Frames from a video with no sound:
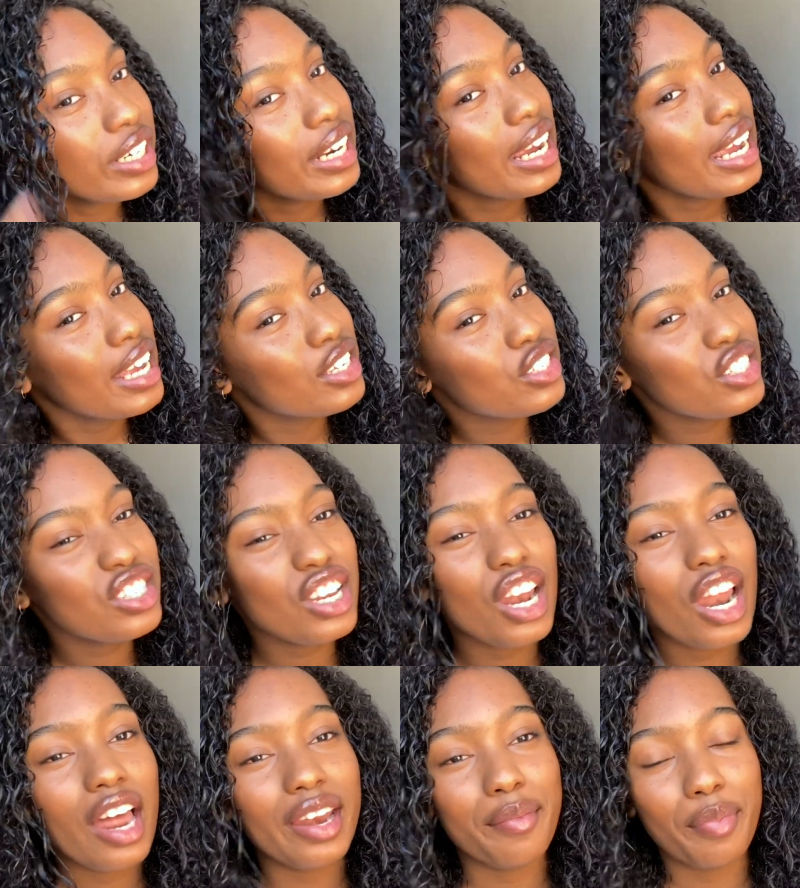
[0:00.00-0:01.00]
it. It's just a
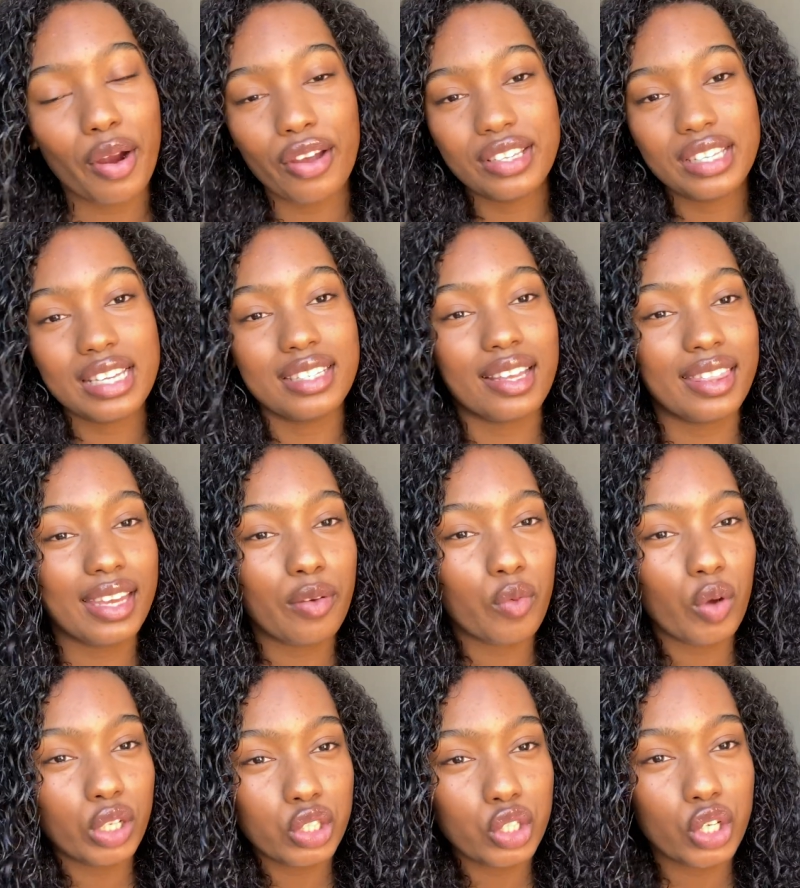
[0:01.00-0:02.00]
learning process. I think
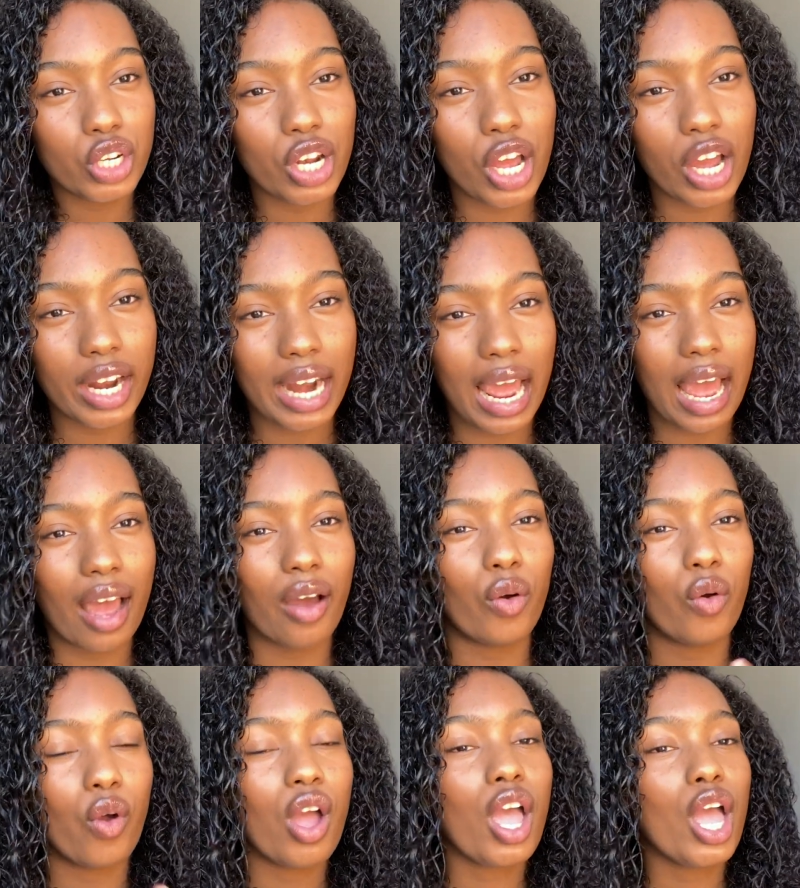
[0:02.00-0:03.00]
once you learn
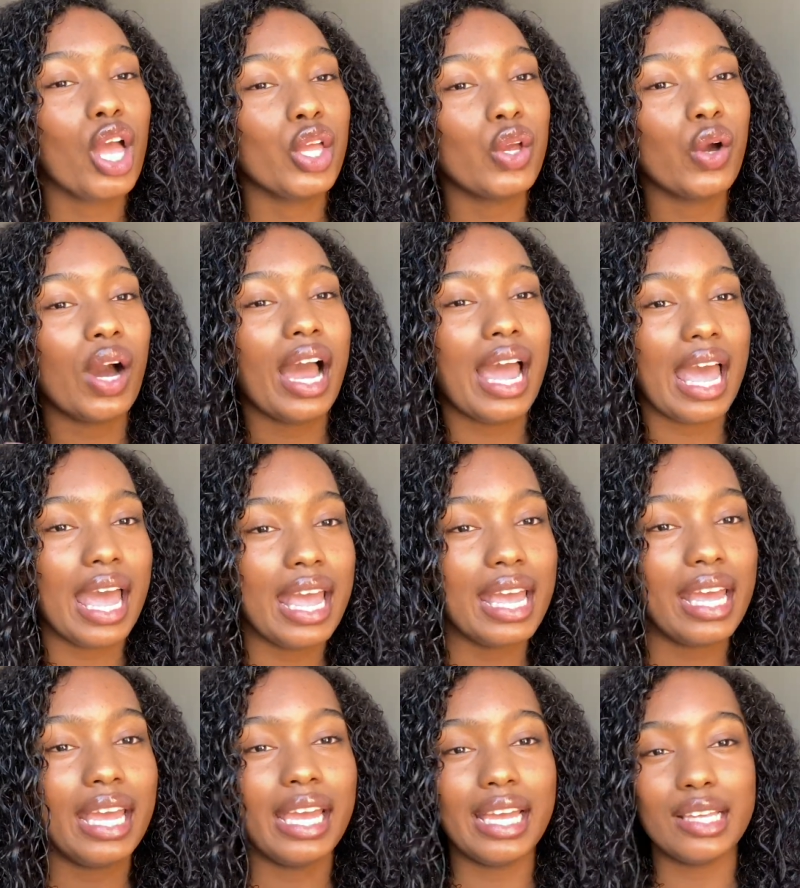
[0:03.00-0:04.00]
how your hair
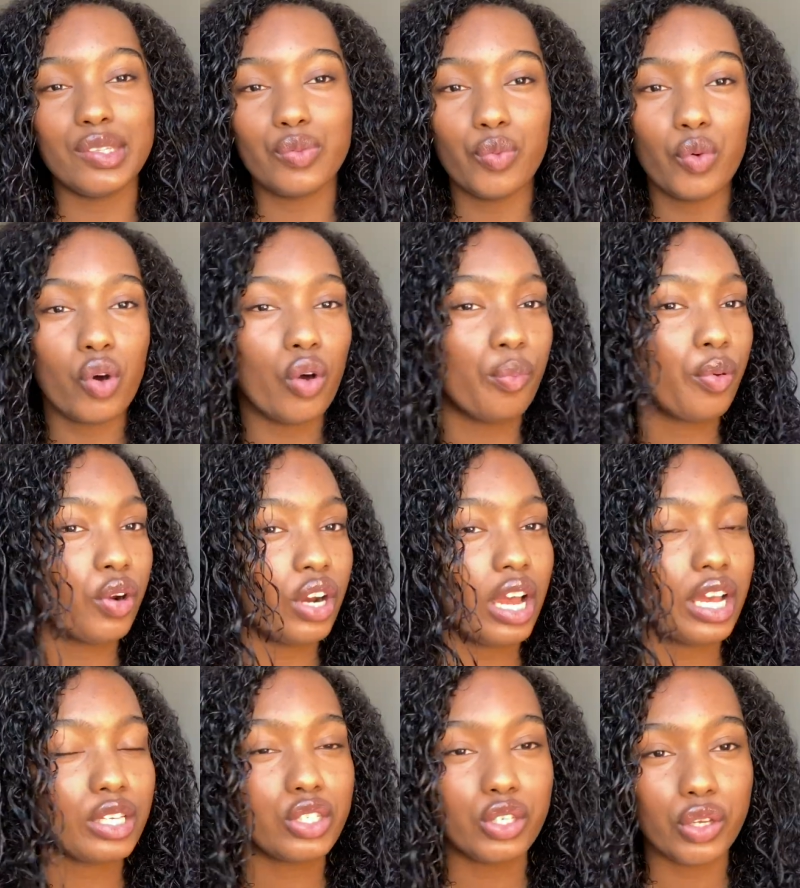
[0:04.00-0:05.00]
is, what
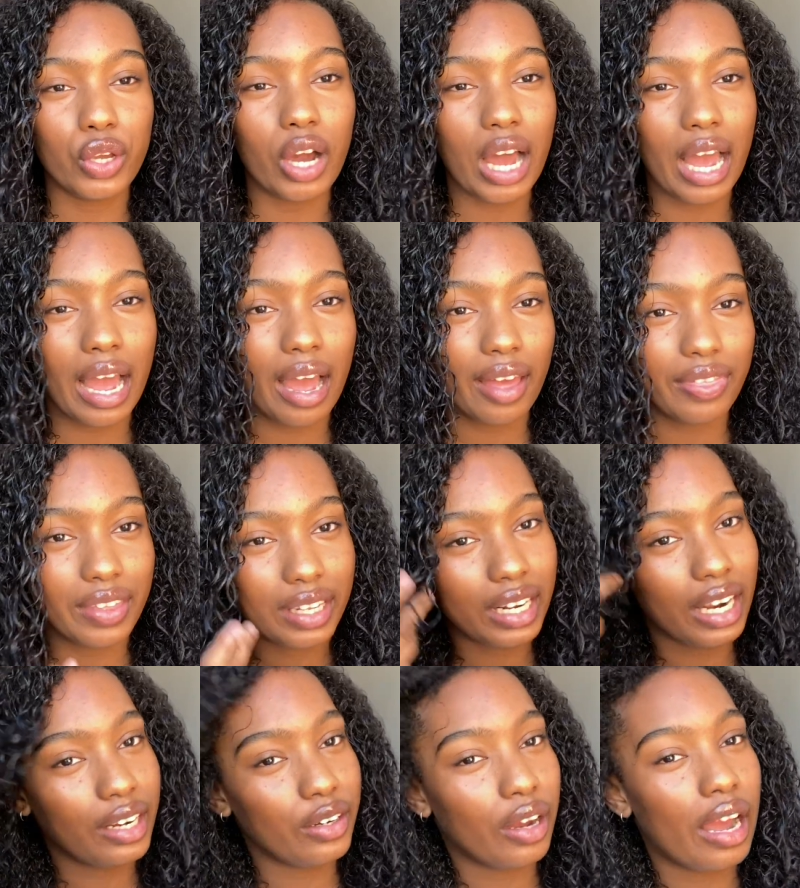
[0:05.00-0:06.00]
products suit your hair, I think
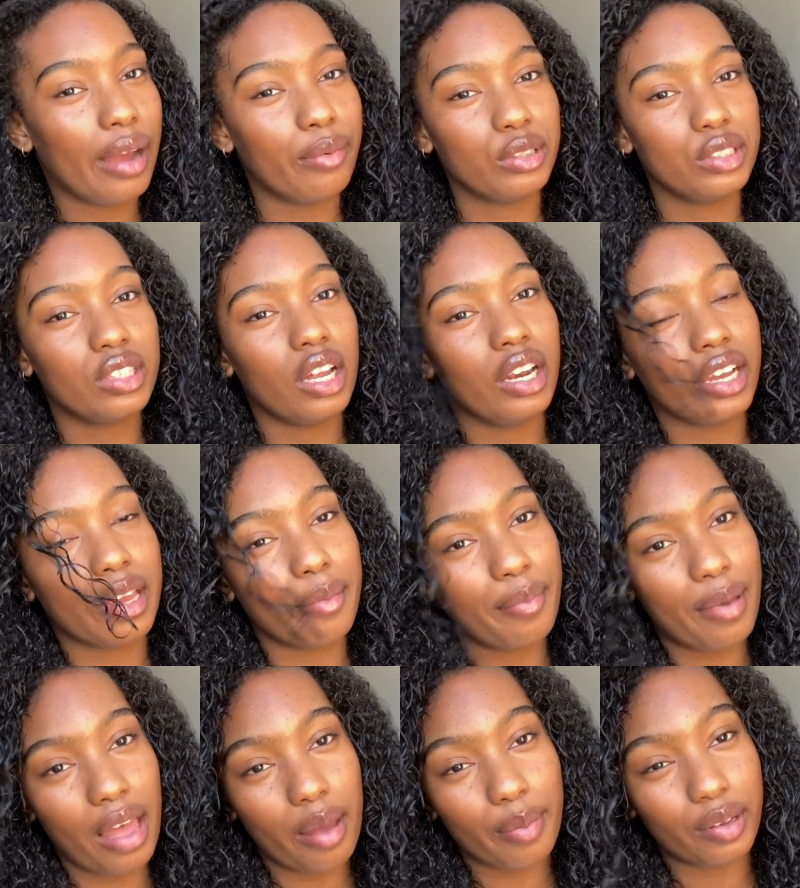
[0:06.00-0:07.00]
then your hair will start looking
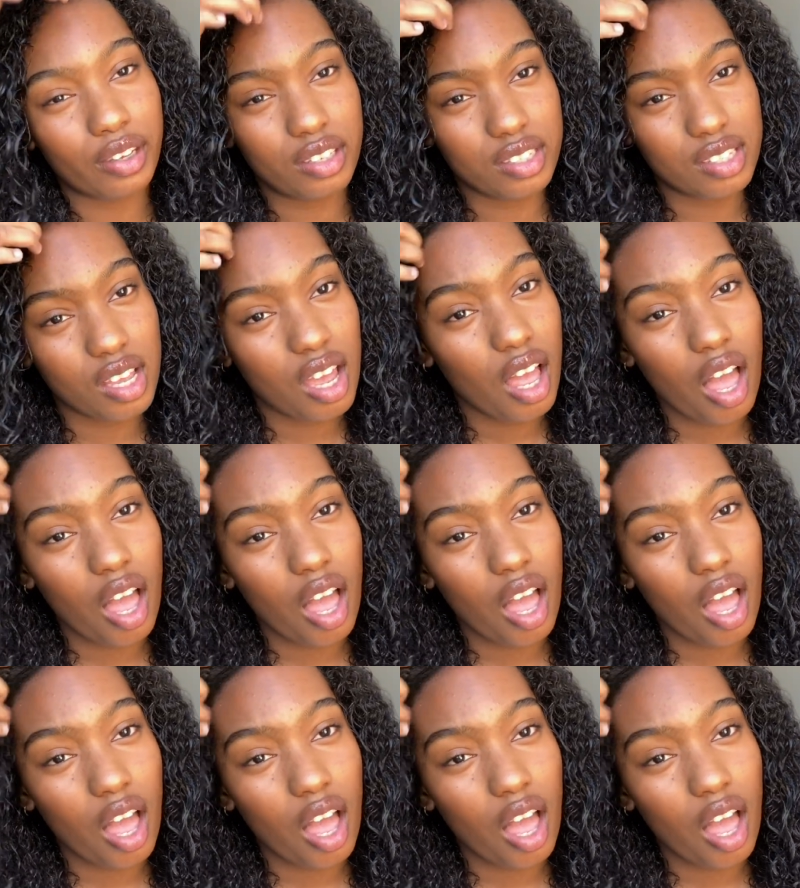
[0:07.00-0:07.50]
better, because